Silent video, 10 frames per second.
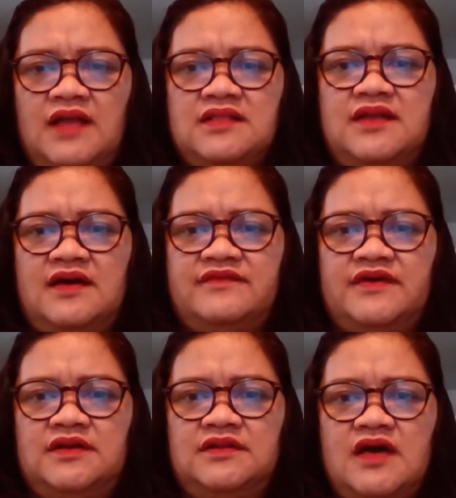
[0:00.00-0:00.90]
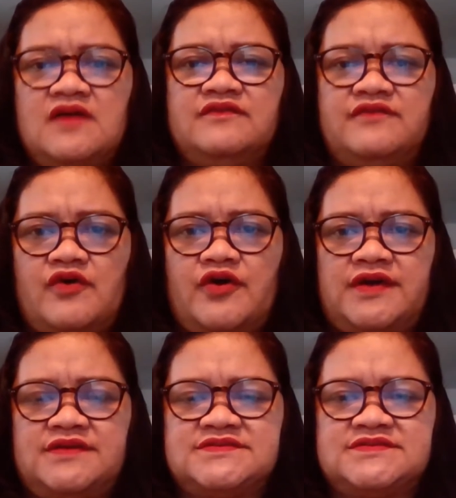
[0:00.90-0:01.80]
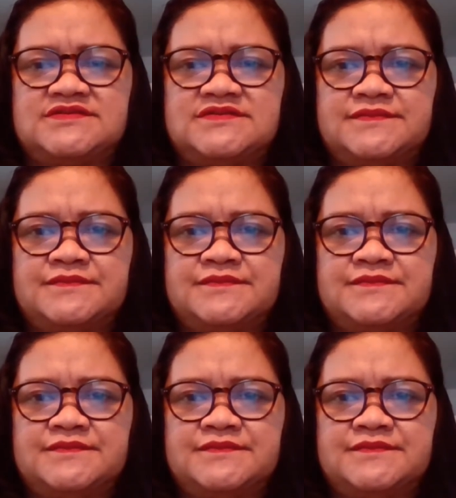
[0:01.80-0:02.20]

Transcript: level voice.